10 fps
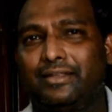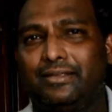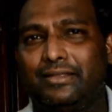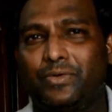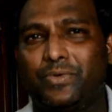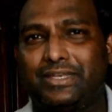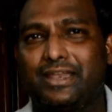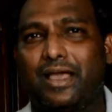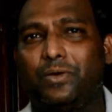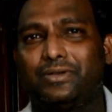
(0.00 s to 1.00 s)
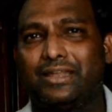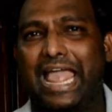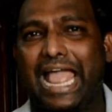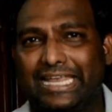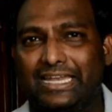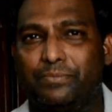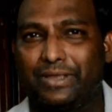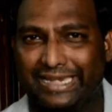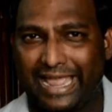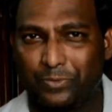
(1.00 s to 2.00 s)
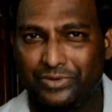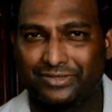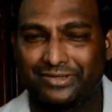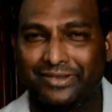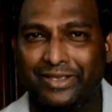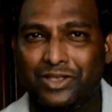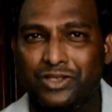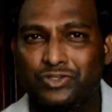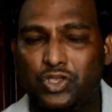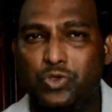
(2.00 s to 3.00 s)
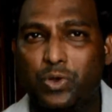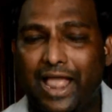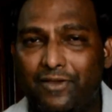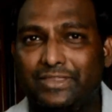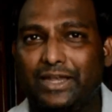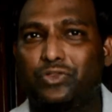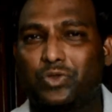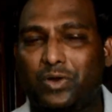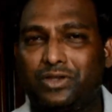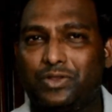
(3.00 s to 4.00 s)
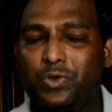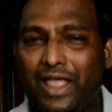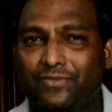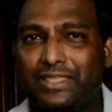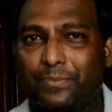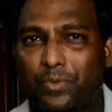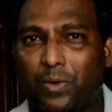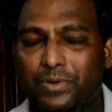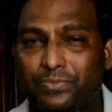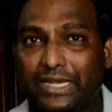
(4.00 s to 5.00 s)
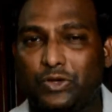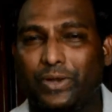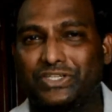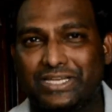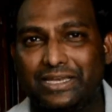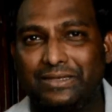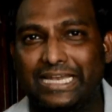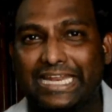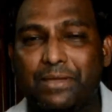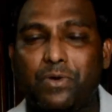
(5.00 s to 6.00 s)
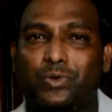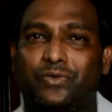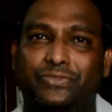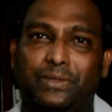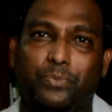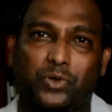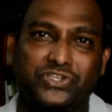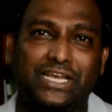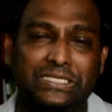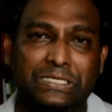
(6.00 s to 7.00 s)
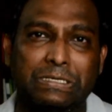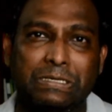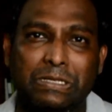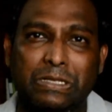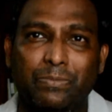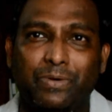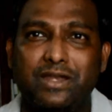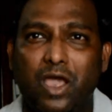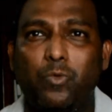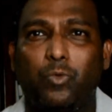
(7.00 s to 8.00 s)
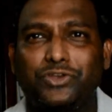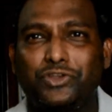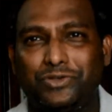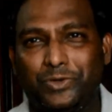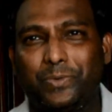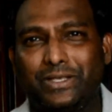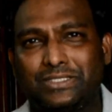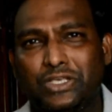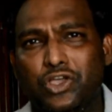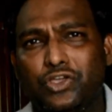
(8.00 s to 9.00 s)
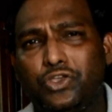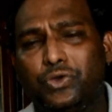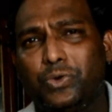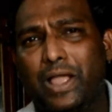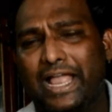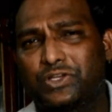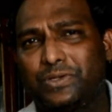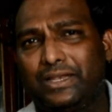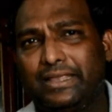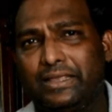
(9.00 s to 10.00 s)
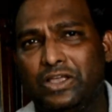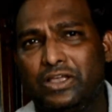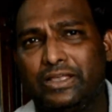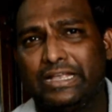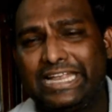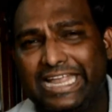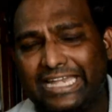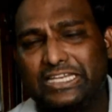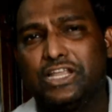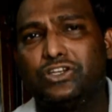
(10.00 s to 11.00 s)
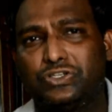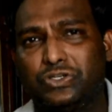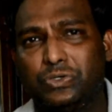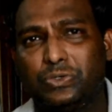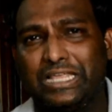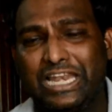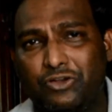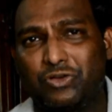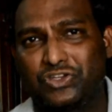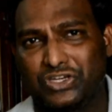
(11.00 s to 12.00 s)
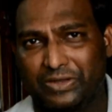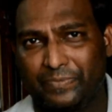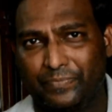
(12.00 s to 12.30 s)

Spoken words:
written out in academic language. So you have that thought, you have that problem, that question that came out of the project. But now what you do is you actually get into the literature.